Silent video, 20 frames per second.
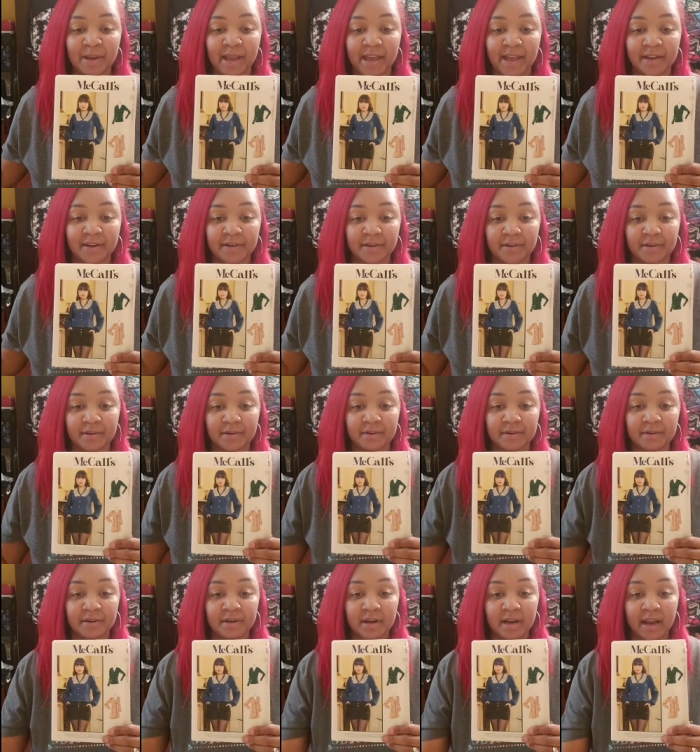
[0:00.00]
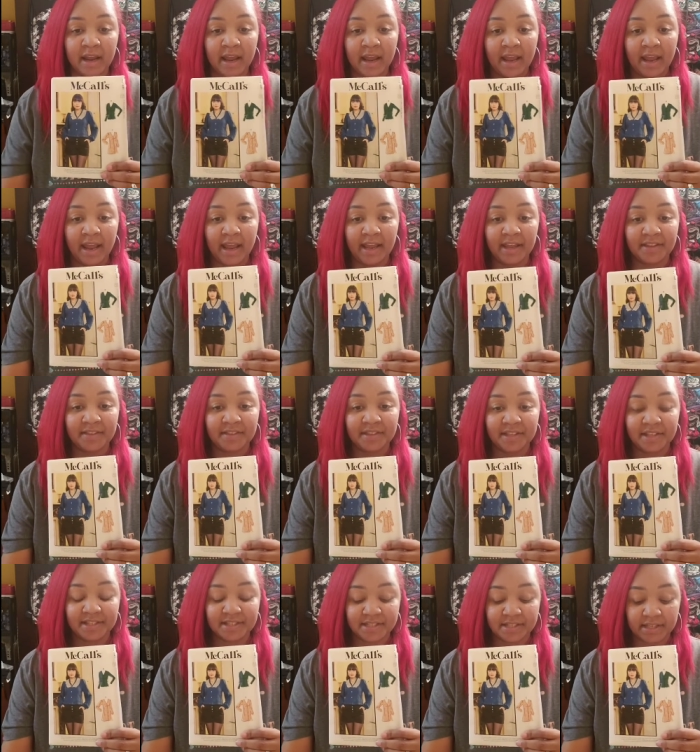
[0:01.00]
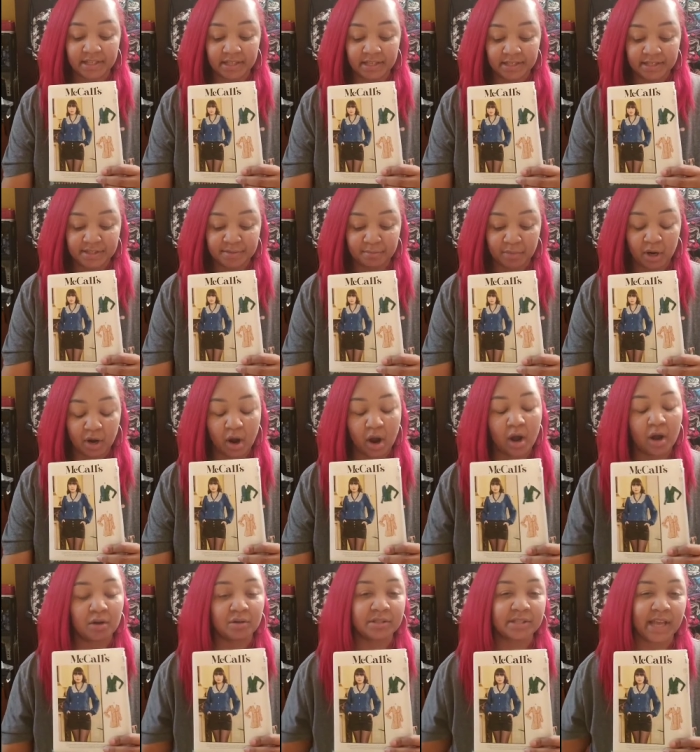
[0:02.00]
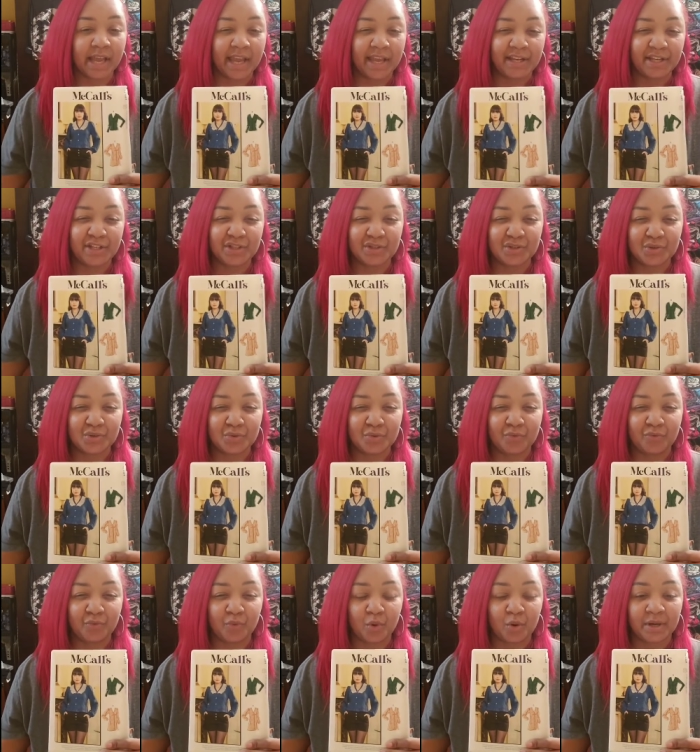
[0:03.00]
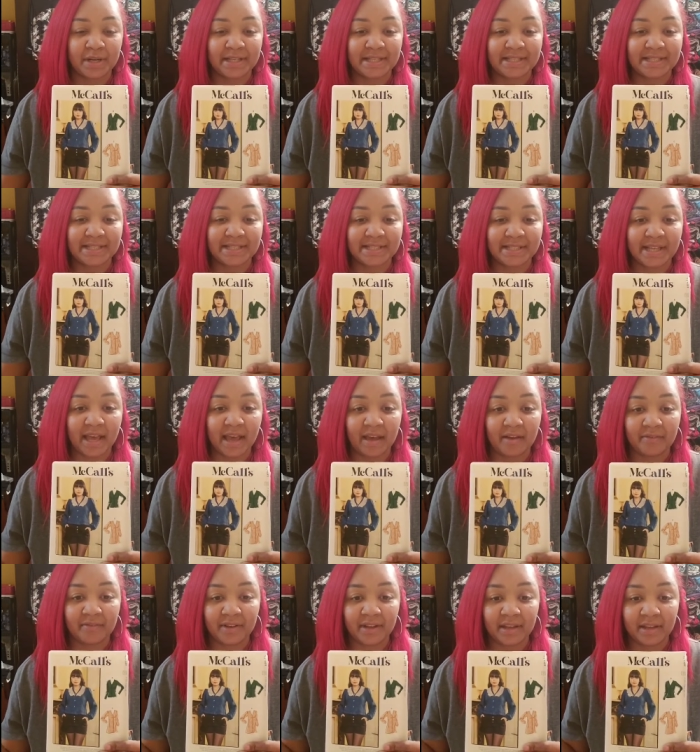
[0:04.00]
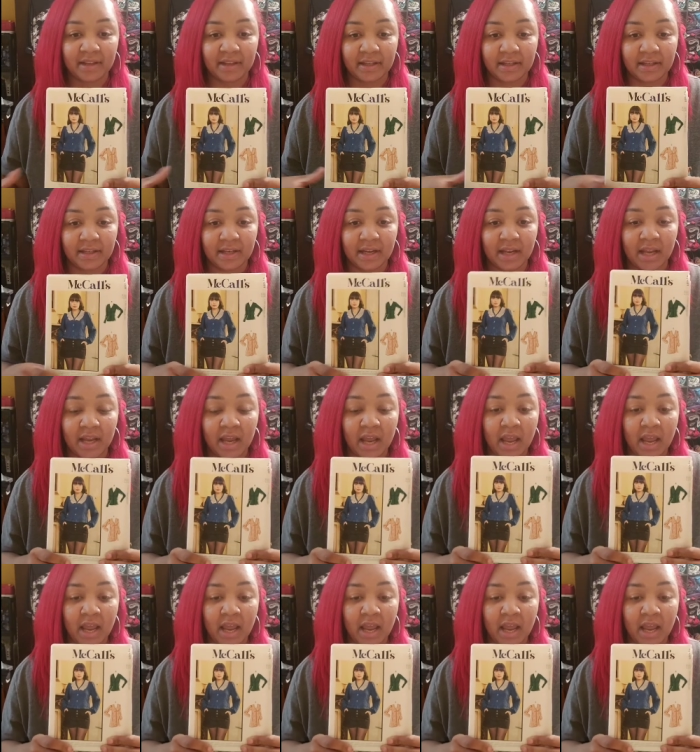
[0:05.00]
pattern. And this is McCall's 8247.